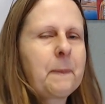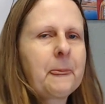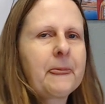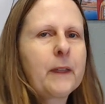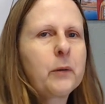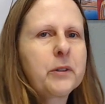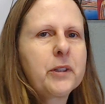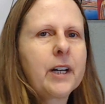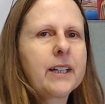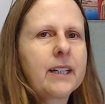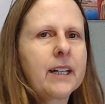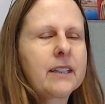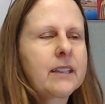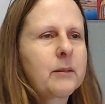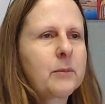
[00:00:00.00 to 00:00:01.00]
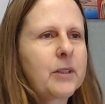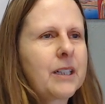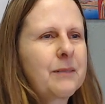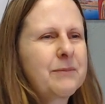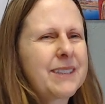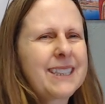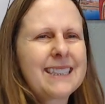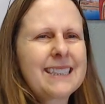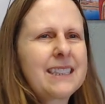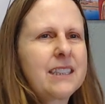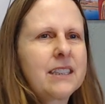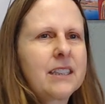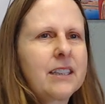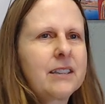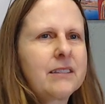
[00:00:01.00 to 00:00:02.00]
The older I get, the more I'm thinking,
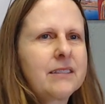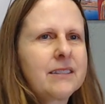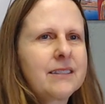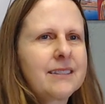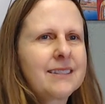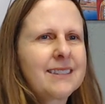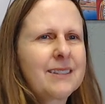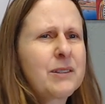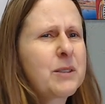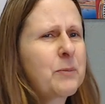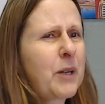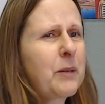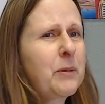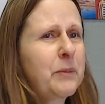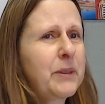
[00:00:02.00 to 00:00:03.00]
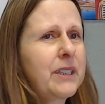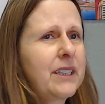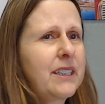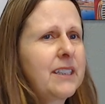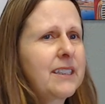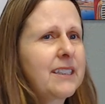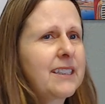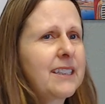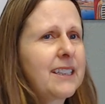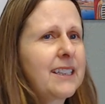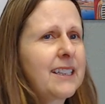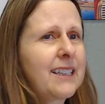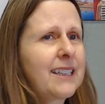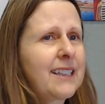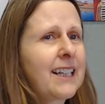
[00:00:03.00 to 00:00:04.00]
you know, it's probably
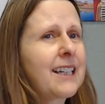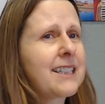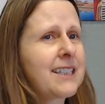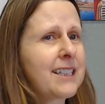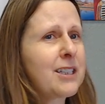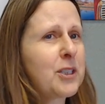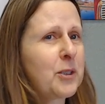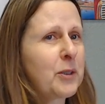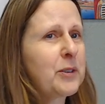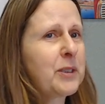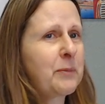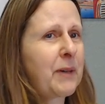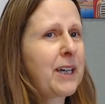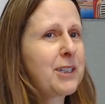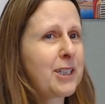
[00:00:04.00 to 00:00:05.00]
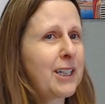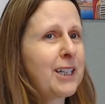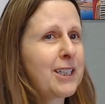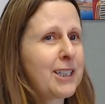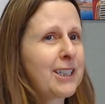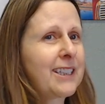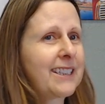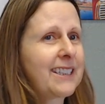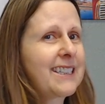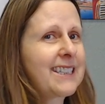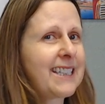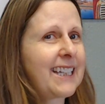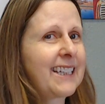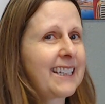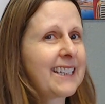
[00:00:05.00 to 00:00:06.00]
like a six year old imagination
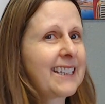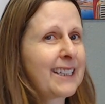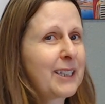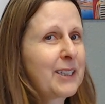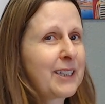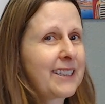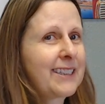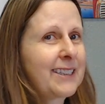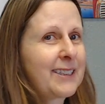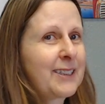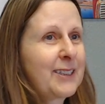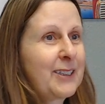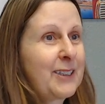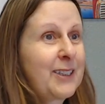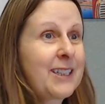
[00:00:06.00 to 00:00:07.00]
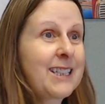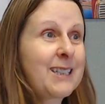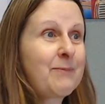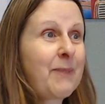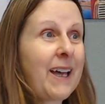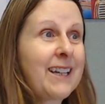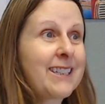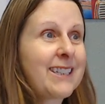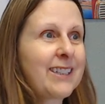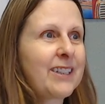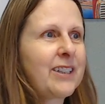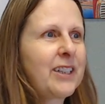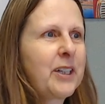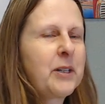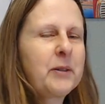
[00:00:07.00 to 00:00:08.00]
saying, You're
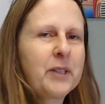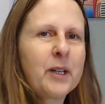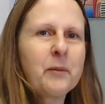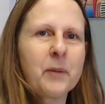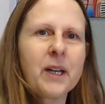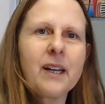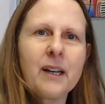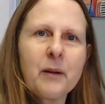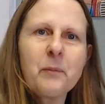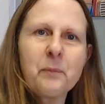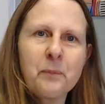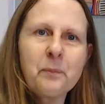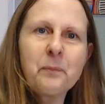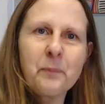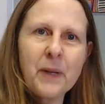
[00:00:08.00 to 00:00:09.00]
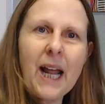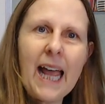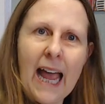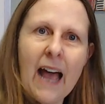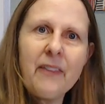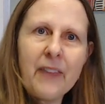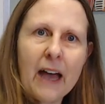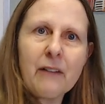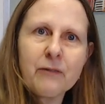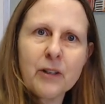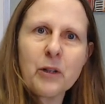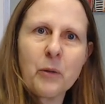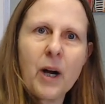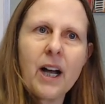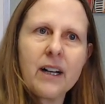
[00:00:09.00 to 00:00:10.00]
special. Yeah, but but I had that for
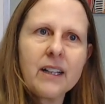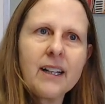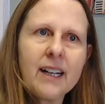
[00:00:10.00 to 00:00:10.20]
a while.